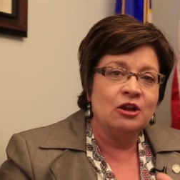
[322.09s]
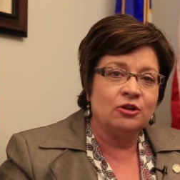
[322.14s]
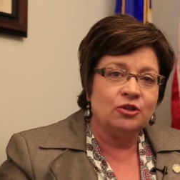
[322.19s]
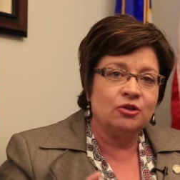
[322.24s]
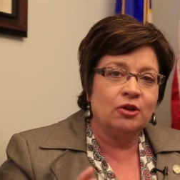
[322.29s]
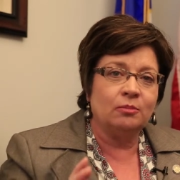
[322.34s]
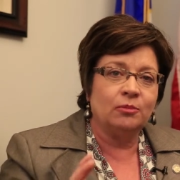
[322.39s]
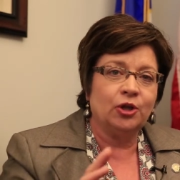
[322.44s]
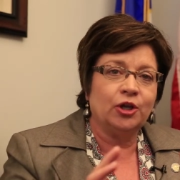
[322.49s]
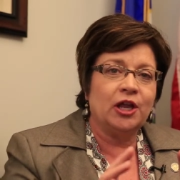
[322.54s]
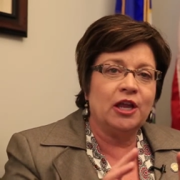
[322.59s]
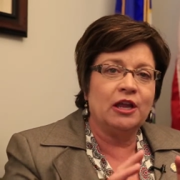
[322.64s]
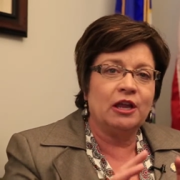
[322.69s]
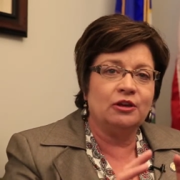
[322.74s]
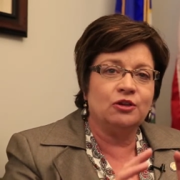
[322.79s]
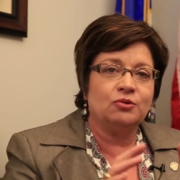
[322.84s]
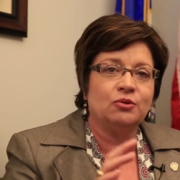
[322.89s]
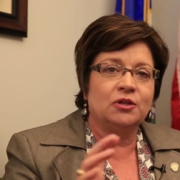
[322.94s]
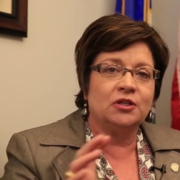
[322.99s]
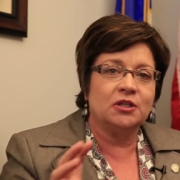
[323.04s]
So I'm looking
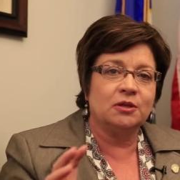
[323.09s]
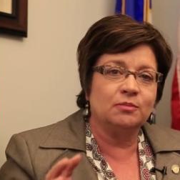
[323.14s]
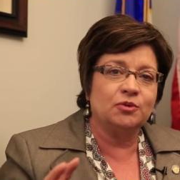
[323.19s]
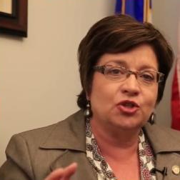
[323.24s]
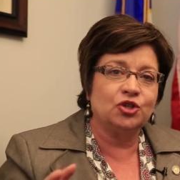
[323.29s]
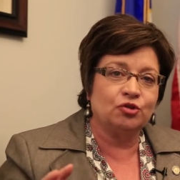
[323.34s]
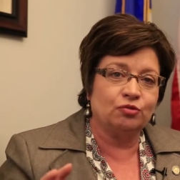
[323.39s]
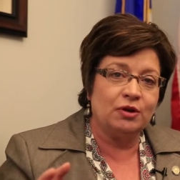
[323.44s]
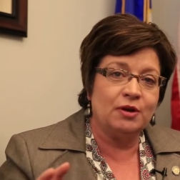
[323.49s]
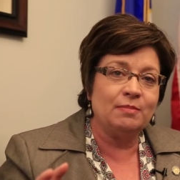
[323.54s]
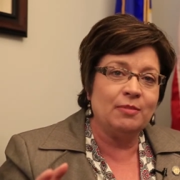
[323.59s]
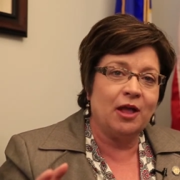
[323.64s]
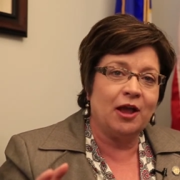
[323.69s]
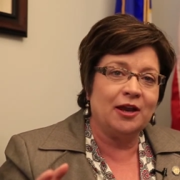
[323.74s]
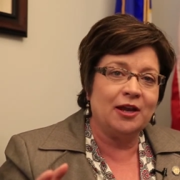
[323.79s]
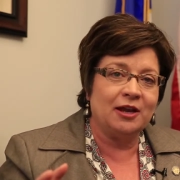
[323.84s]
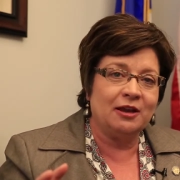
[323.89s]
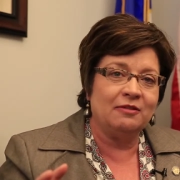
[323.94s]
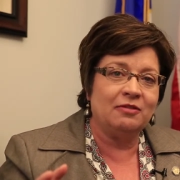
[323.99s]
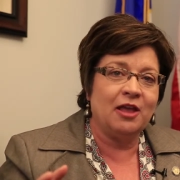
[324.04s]
at doing some
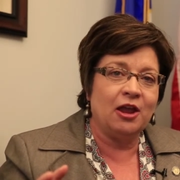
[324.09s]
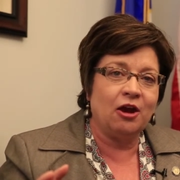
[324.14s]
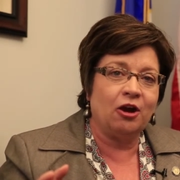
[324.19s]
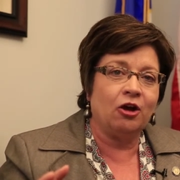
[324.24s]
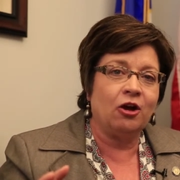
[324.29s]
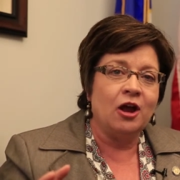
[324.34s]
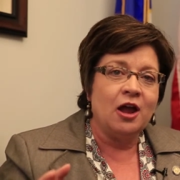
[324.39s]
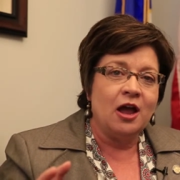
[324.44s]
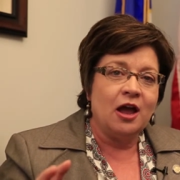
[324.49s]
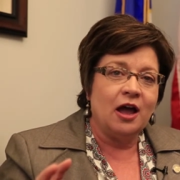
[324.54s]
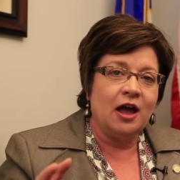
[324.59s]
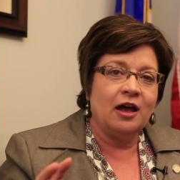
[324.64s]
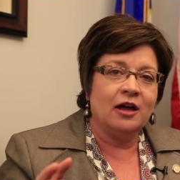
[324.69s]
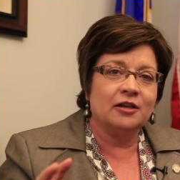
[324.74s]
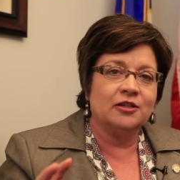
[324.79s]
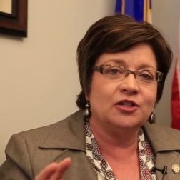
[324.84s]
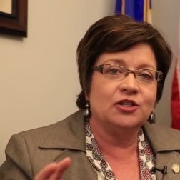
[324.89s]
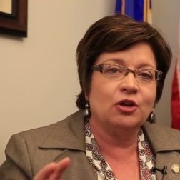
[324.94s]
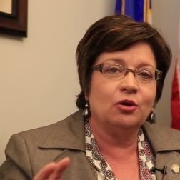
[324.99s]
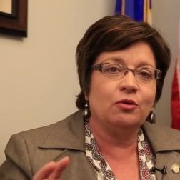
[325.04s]
streamlining there
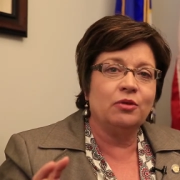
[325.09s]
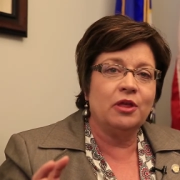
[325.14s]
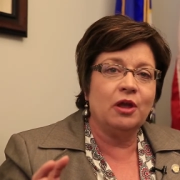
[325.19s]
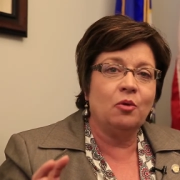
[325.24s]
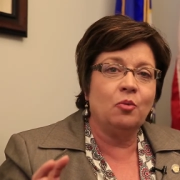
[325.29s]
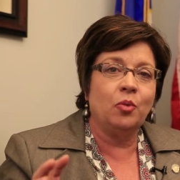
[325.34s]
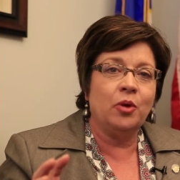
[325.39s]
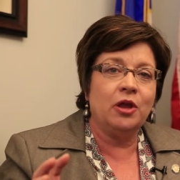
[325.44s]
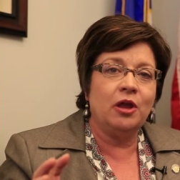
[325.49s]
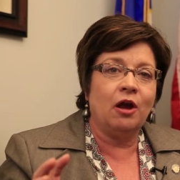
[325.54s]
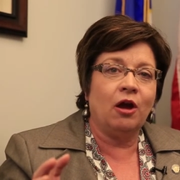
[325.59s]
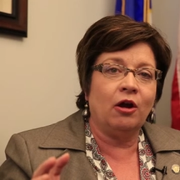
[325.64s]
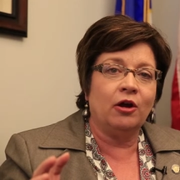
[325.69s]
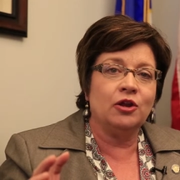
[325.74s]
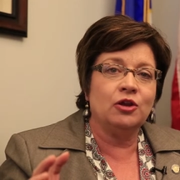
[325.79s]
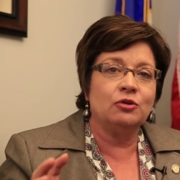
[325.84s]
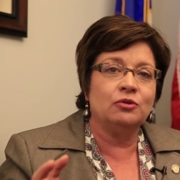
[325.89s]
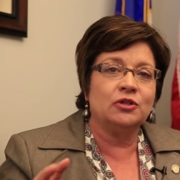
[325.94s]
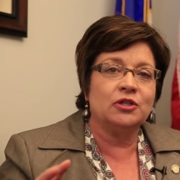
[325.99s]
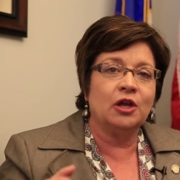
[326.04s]
uh, so that we are
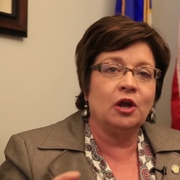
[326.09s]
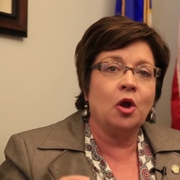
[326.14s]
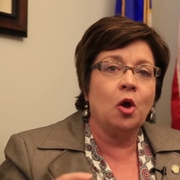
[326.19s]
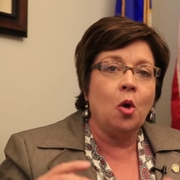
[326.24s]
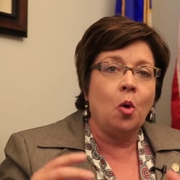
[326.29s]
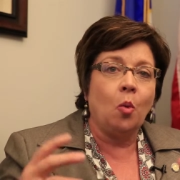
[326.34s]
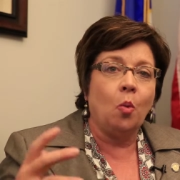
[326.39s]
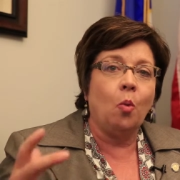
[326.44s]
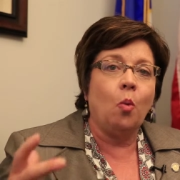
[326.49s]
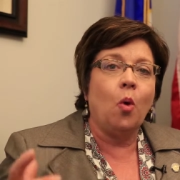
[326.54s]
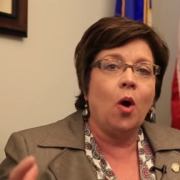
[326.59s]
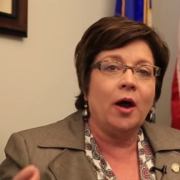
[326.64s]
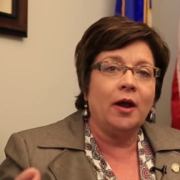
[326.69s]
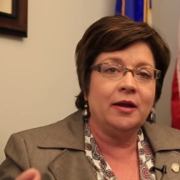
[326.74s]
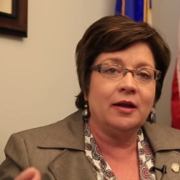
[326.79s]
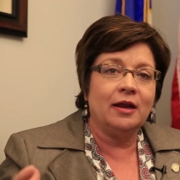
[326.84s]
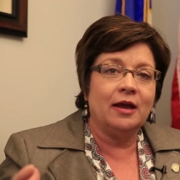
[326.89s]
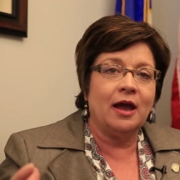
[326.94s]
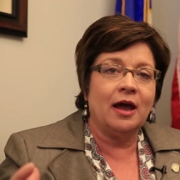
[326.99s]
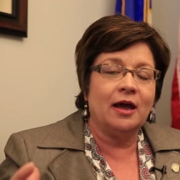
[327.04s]
using
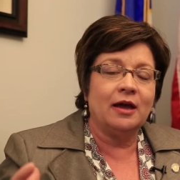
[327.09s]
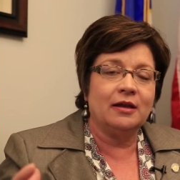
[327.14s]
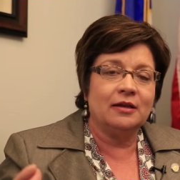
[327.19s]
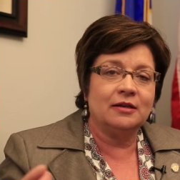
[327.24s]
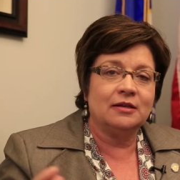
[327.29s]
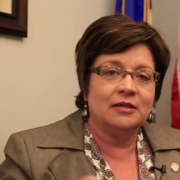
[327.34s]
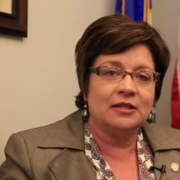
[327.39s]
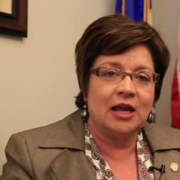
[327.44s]
one uh,